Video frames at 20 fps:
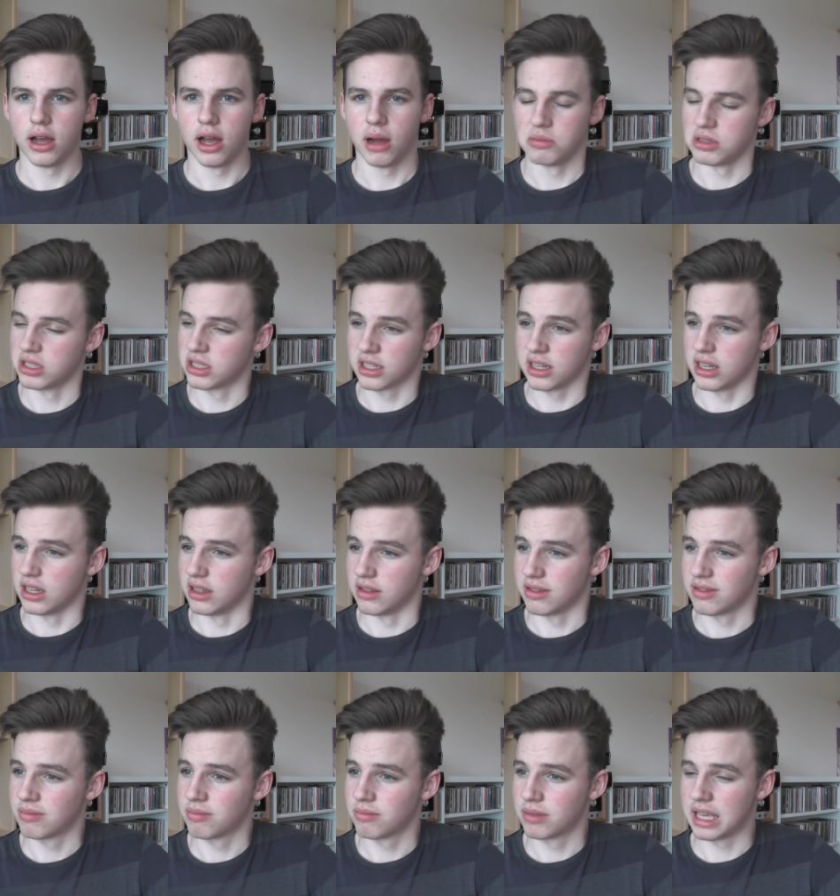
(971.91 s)
I'm just gonna
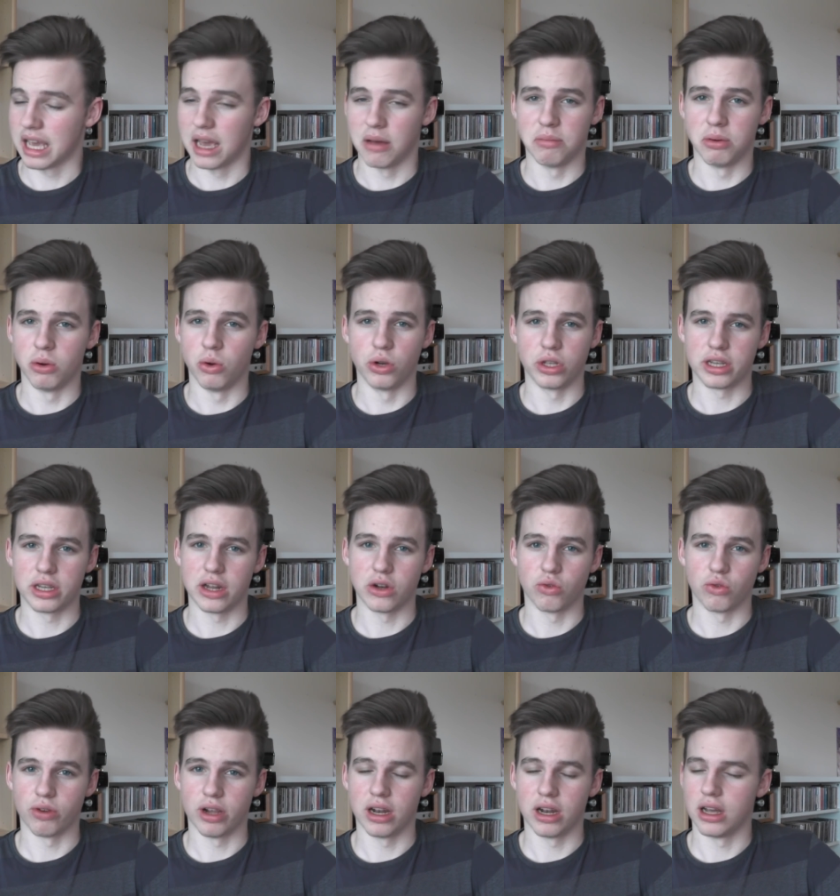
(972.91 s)
get bored again,
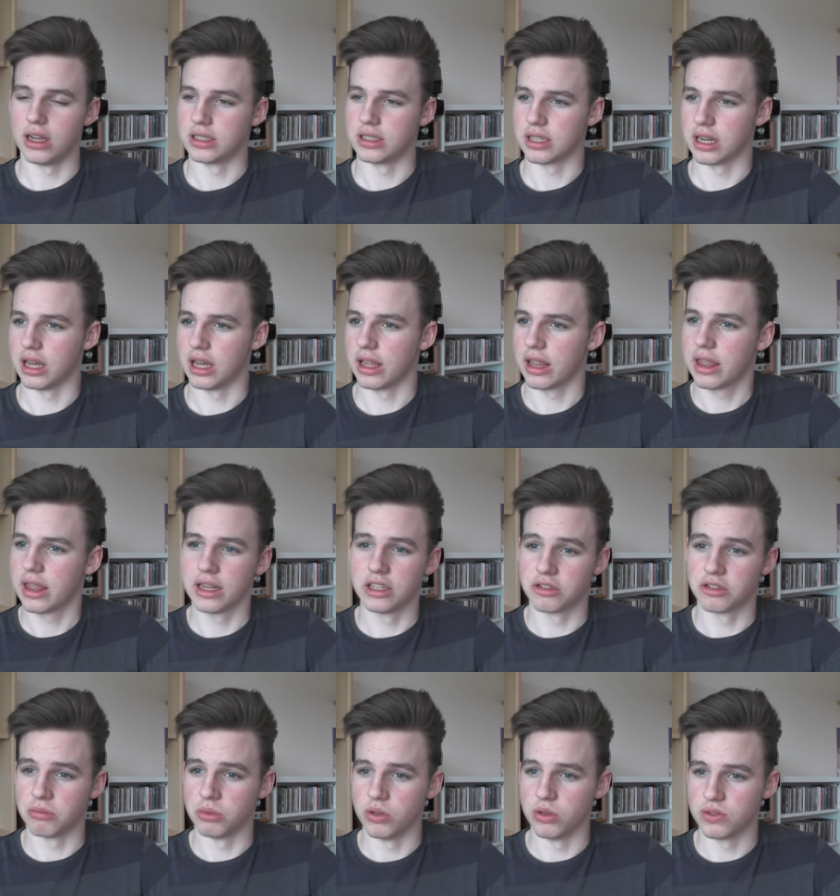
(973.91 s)
or realise that, like, things
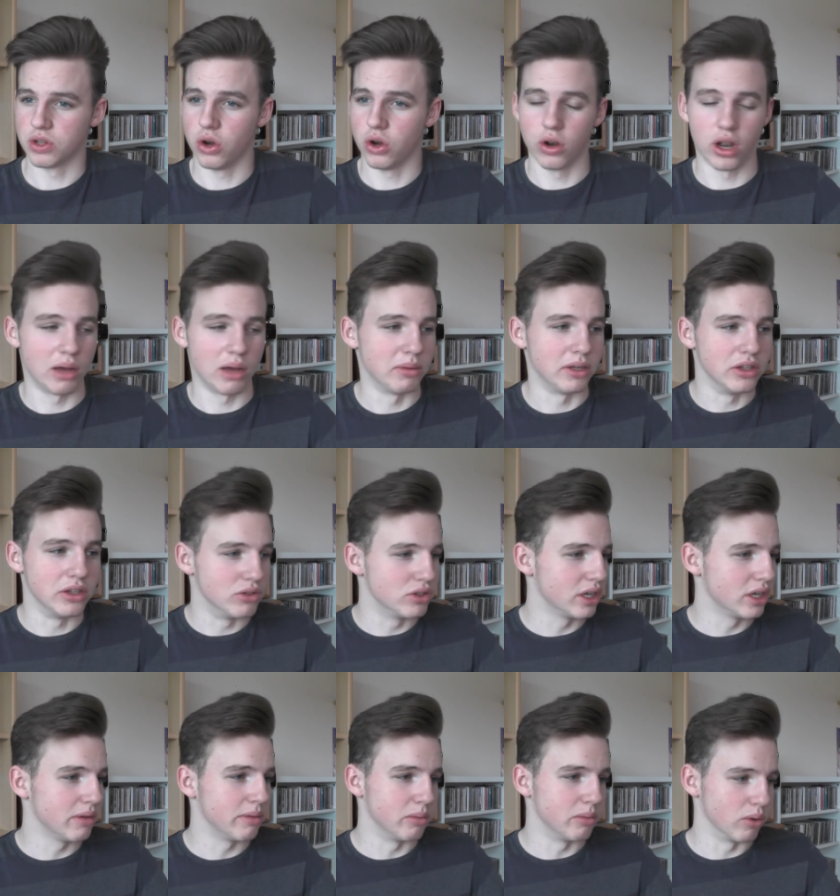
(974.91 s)
have moved on. I mean, you
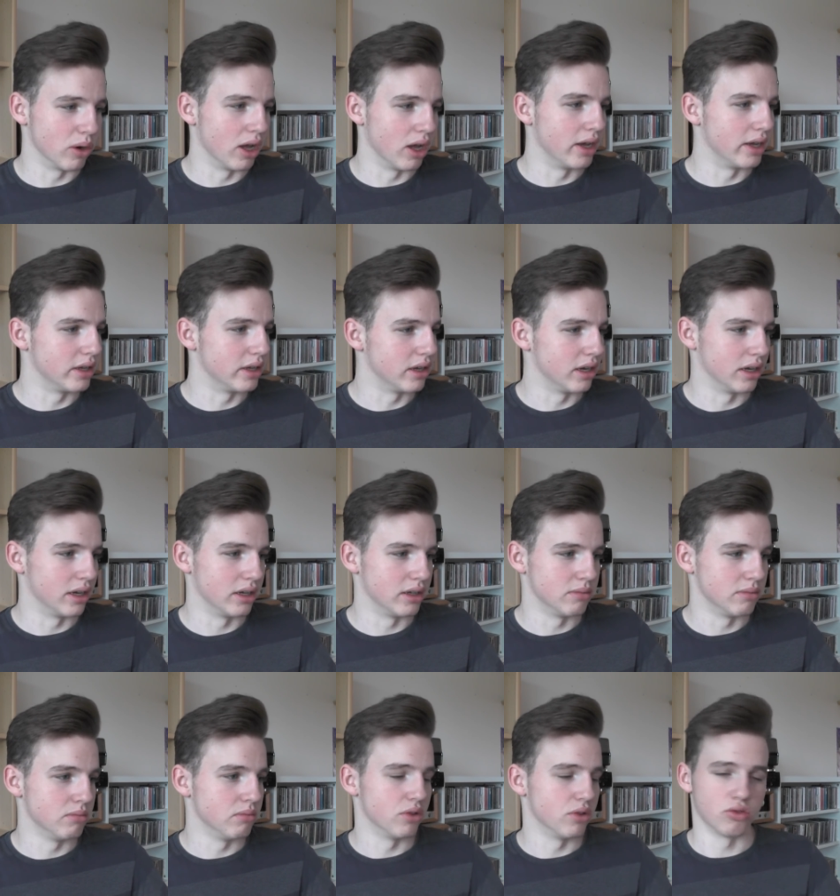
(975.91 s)
see people like
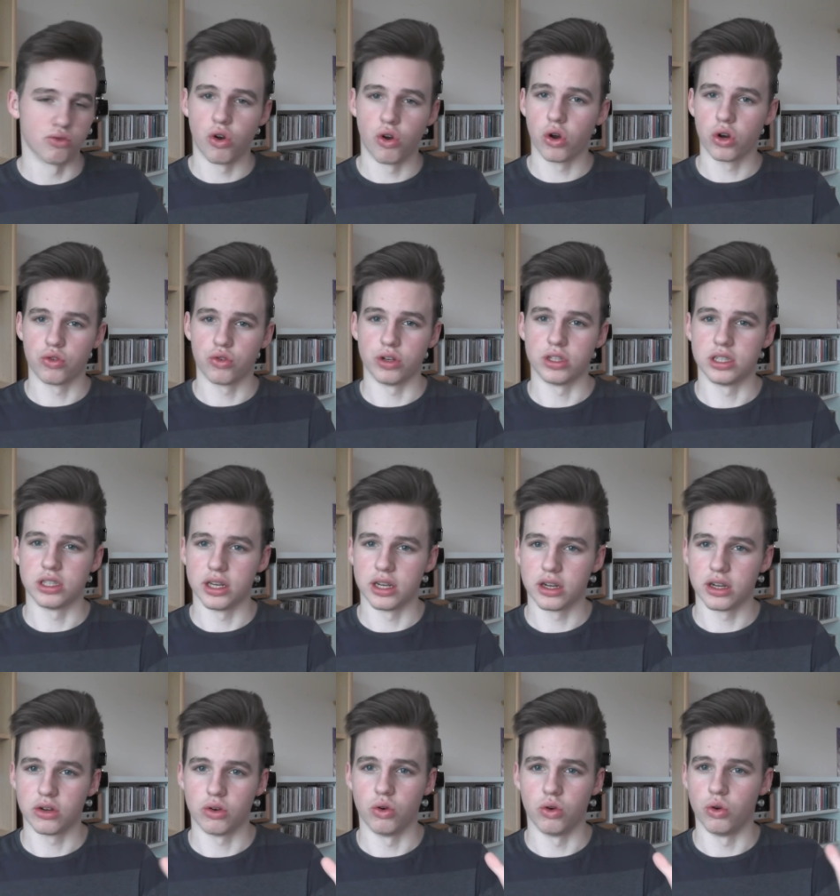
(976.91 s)
the Rock
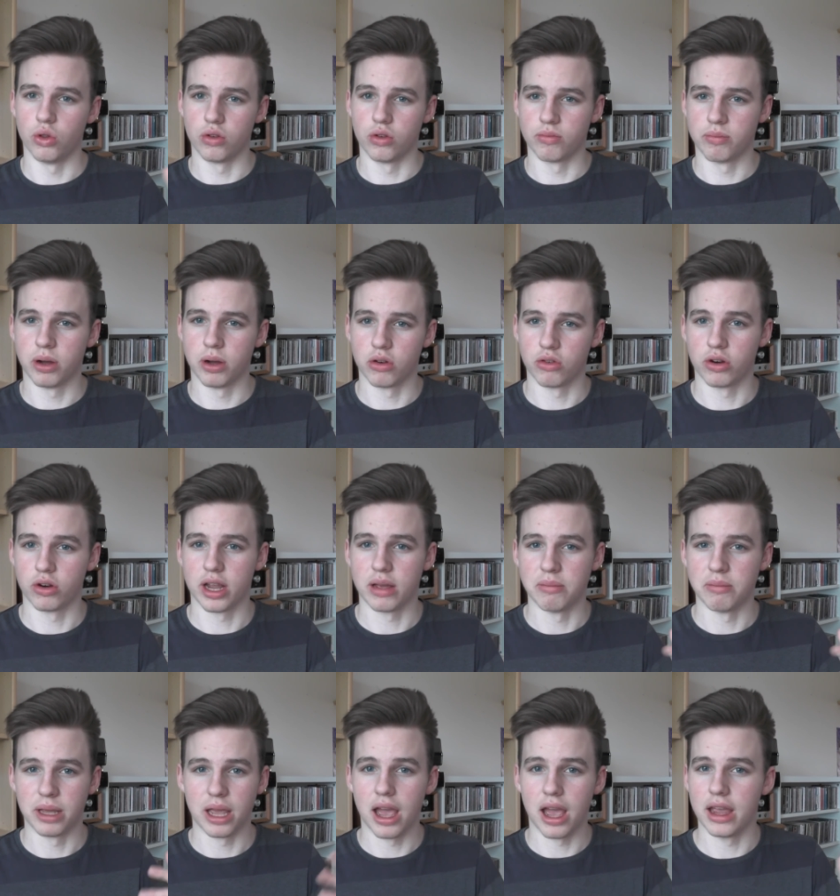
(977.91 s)
Critic or the Punk Rock
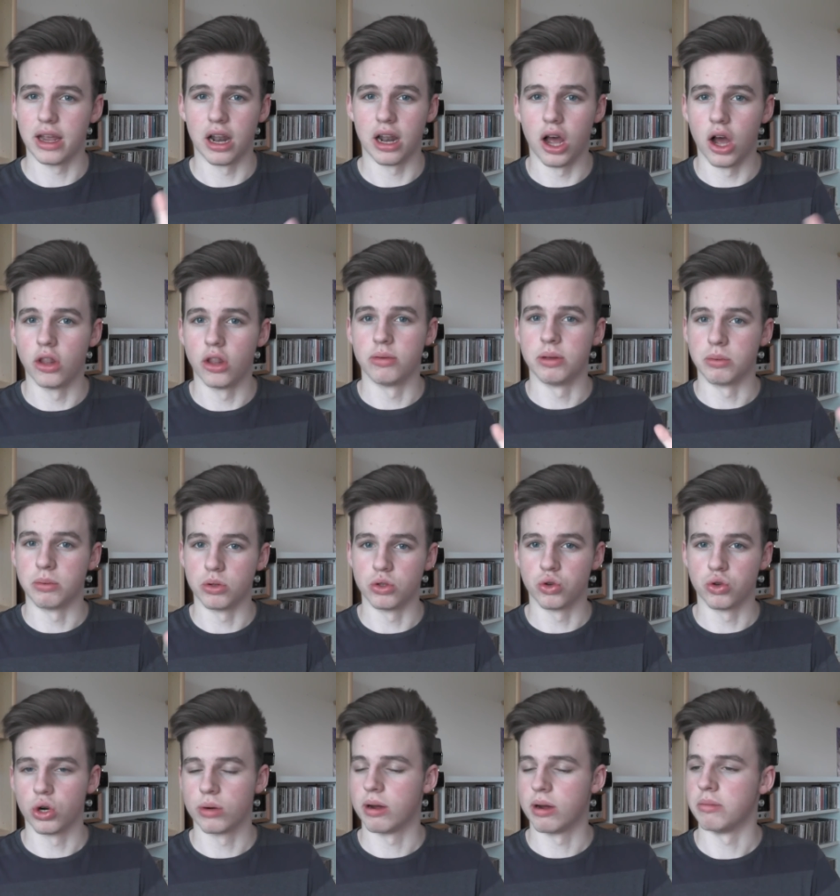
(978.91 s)
MBA, like other people who
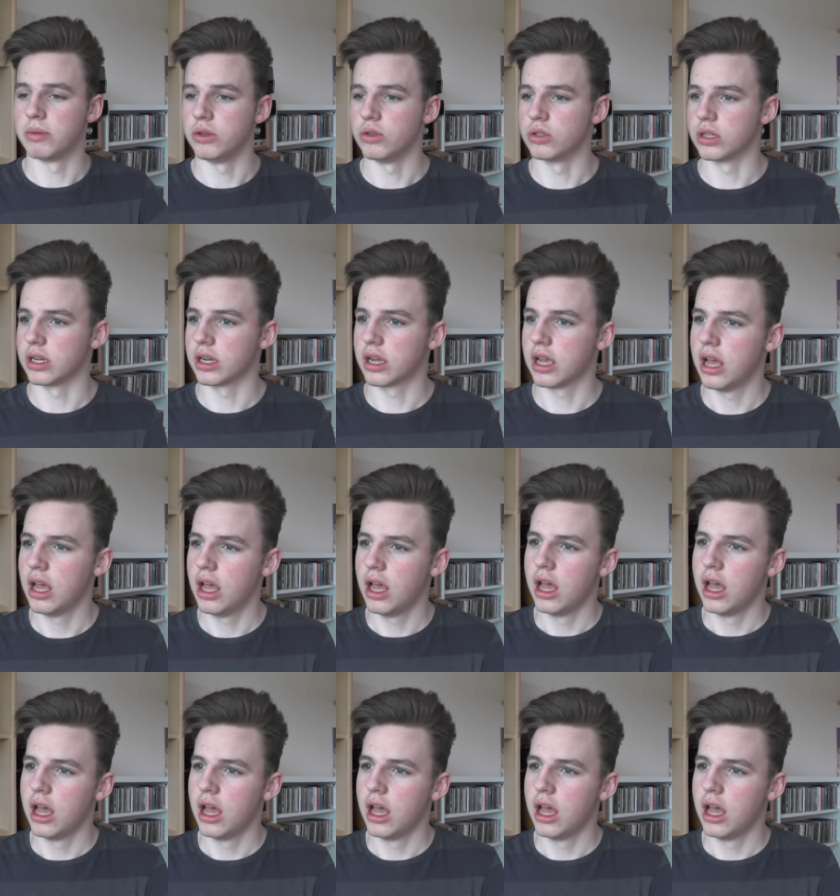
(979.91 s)
talk about music,